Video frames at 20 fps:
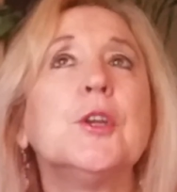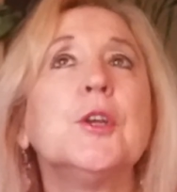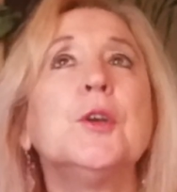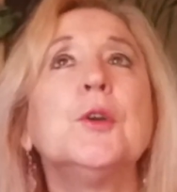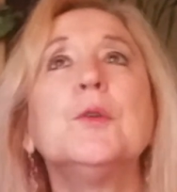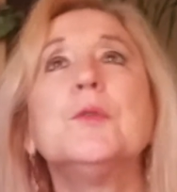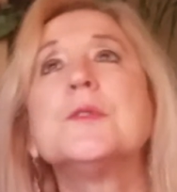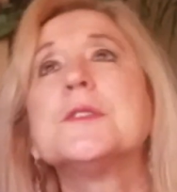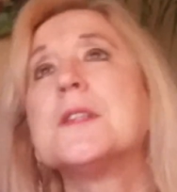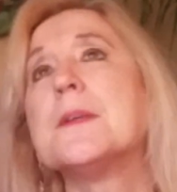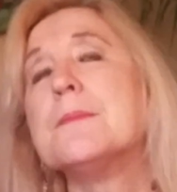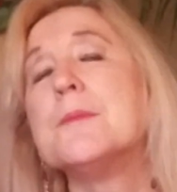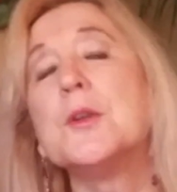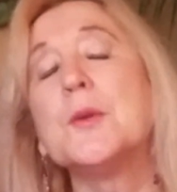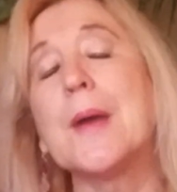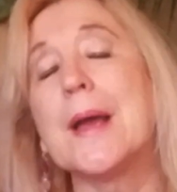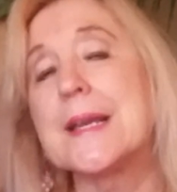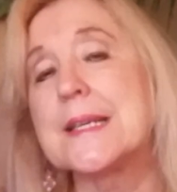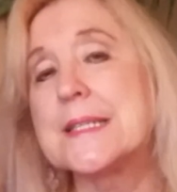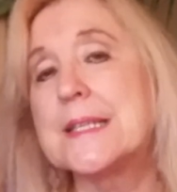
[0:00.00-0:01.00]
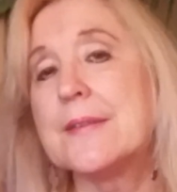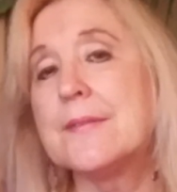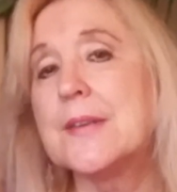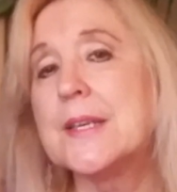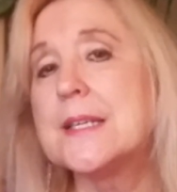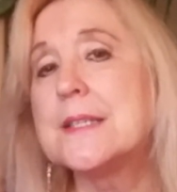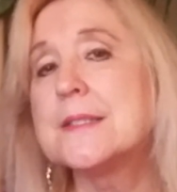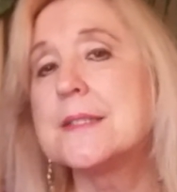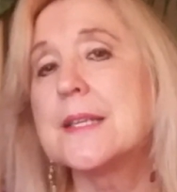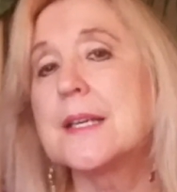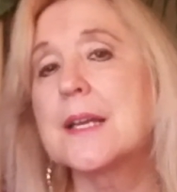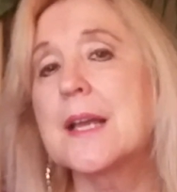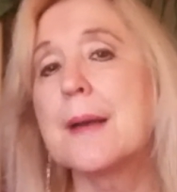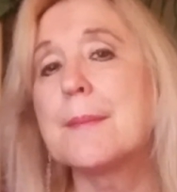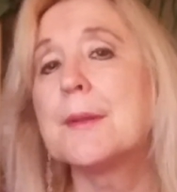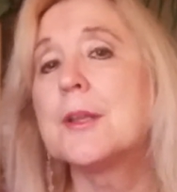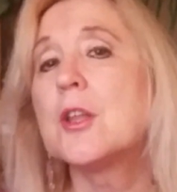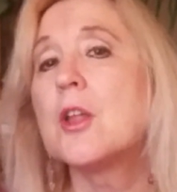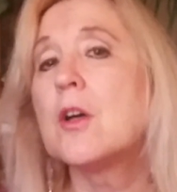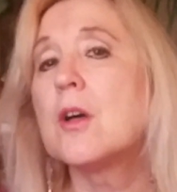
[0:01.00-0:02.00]
new, some new activities that
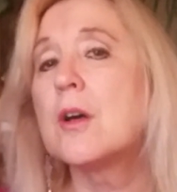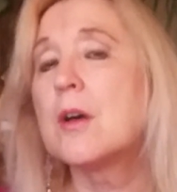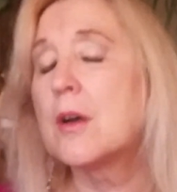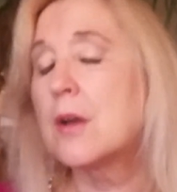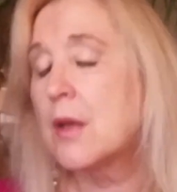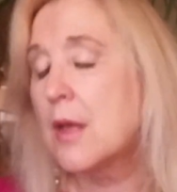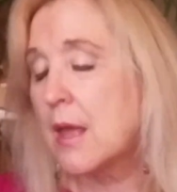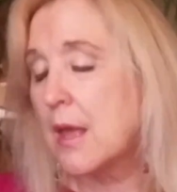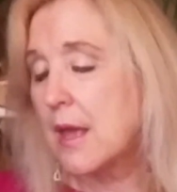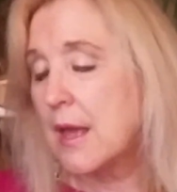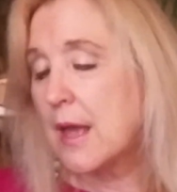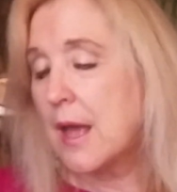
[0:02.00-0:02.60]
come along.